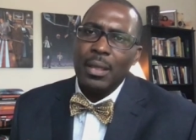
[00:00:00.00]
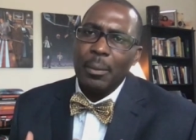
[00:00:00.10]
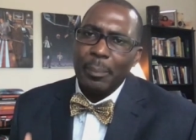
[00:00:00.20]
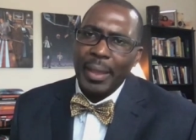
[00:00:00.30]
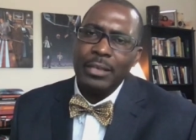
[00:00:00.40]

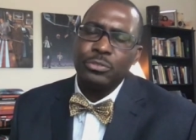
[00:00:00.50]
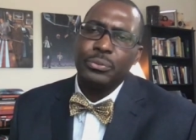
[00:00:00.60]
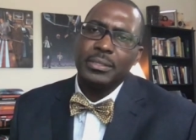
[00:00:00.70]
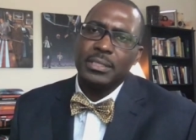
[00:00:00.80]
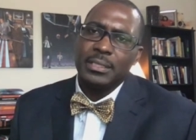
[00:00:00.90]

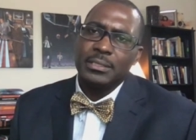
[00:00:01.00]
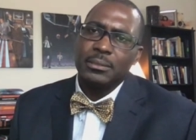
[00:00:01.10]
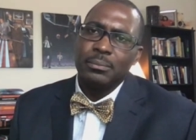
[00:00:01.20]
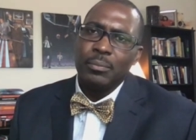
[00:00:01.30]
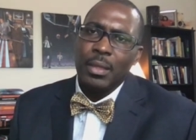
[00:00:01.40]

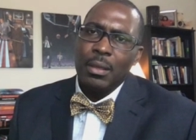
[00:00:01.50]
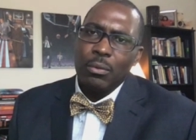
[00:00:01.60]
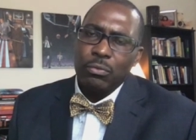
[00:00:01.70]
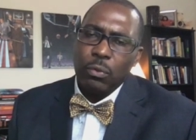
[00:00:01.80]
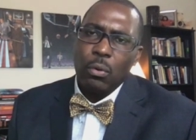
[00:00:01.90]
patriotism
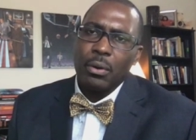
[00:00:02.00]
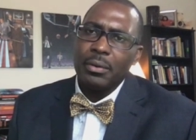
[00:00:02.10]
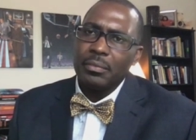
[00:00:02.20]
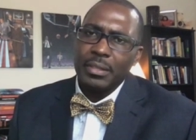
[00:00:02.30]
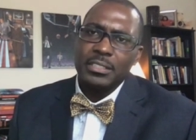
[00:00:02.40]
for
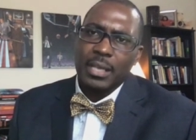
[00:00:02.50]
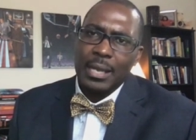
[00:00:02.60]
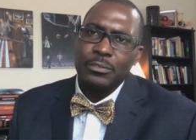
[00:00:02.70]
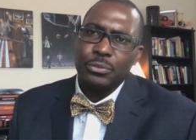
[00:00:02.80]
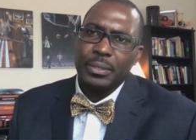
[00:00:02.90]
this
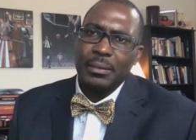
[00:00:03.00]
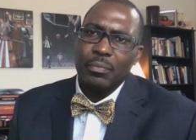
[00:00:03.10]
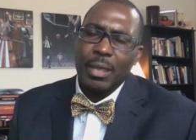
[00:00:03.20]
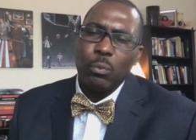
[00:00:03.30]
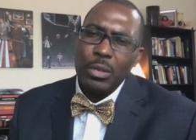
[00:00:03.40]
country,
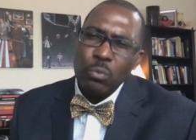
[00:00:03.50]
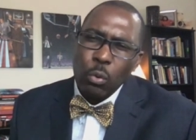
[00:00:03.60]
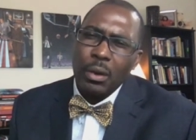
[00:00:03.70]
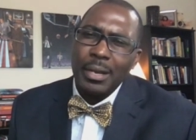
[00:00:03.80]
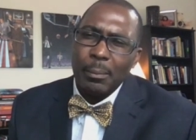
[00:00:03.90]
that we
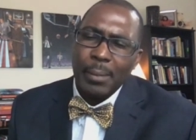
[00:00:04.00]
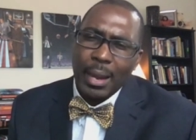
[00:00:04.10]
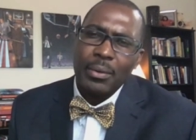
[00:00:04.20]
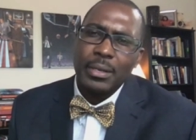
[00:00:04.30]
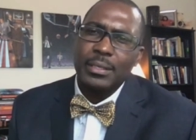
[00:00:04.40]
want
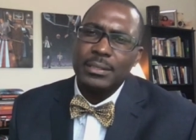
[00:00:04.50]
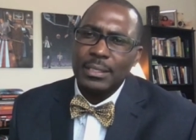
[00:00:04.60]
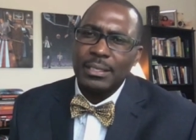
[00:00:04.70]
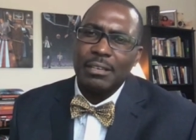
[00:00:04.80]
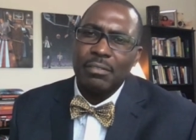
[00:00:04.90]
America to
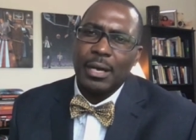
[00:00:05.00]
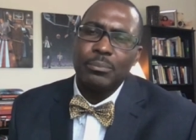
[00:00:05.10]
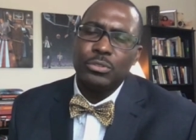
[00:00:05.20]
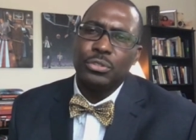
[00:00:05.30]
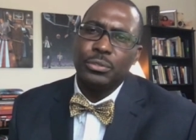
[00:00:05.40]
live up
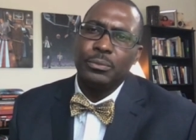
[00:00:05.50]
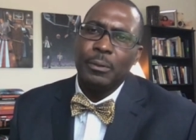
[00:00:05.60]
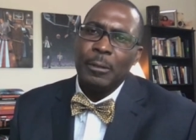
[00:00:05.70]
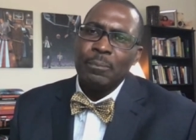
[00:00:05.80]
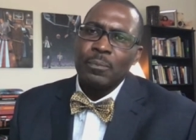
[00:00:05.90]
to
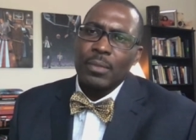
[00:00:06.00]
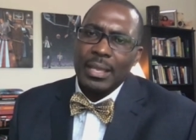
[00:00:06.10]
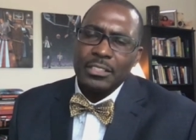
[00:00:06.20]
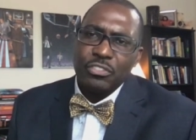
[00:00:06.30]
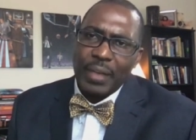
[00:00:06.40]

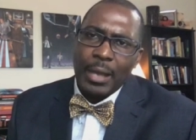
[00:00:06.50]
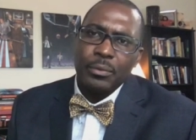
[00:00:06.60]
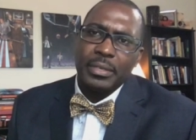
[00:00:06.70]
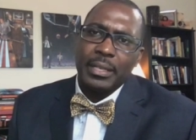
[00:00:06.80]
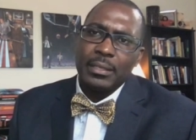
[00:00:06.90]
its
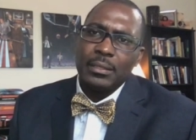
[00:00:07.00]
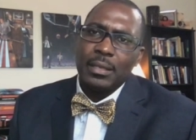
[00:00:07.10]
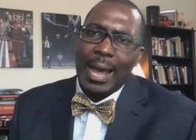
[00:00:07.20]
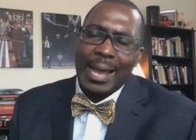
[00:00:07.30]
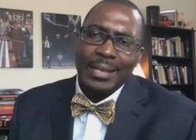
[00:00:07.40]
founding
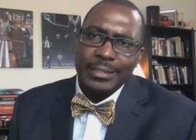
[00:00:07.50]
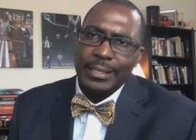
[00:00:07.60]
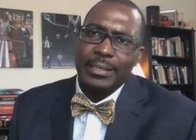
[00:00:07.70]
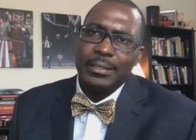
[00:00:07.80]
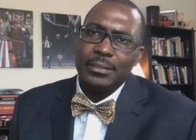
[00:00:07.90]

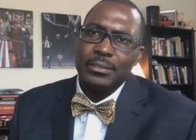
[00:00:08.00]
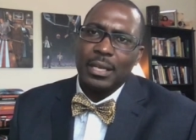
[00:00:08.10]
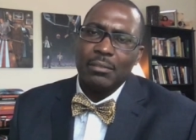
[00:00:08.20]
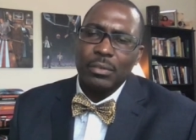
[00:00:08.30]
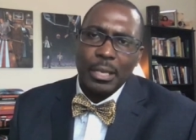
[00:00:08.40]
ideas
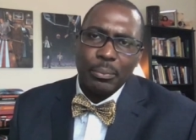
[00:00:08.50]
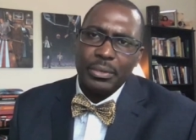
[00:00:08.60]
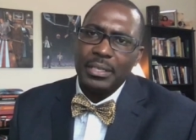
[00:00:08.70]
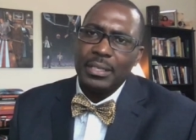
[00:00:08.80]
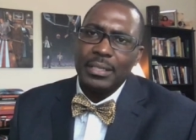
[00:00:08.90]
of
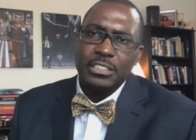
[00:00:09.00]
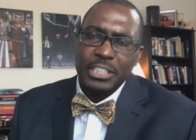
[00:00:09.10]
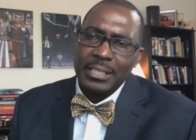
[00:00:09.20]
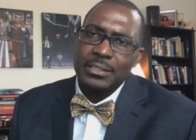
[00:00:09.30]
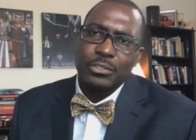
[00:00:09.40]
liberty and
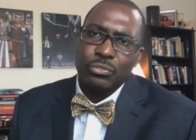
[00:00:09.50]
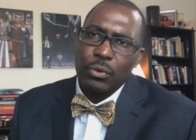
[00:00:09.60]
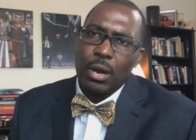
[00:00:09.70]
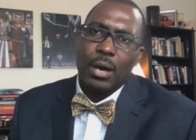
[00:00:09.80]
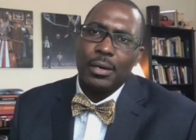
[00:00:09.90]
justice for
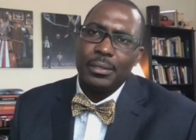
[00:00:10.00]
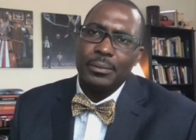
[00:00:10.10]
all.